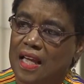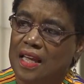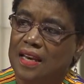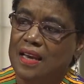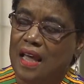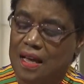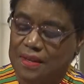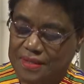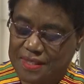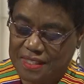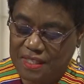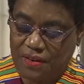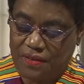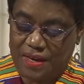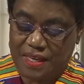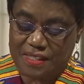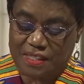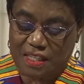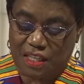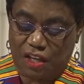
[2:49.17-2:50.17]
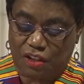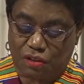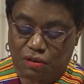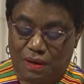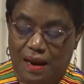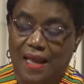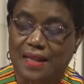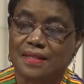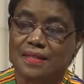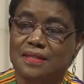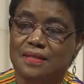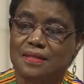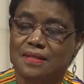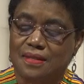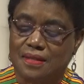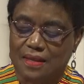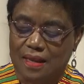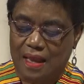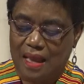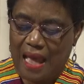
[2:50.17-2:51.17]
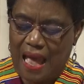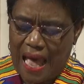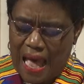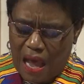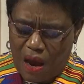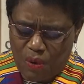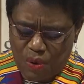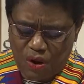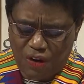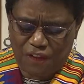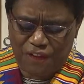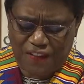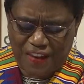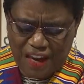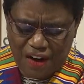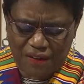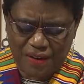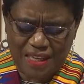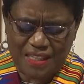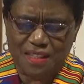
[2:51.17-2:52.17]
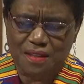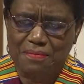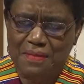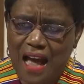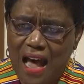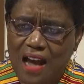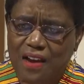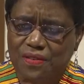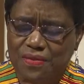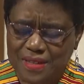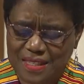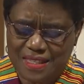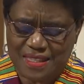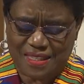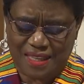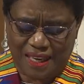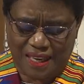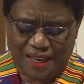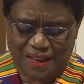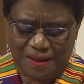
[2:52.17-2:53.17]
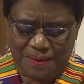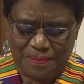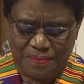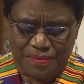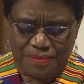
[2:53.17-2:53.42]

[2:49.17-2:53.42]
now seriously threatens our very democracy.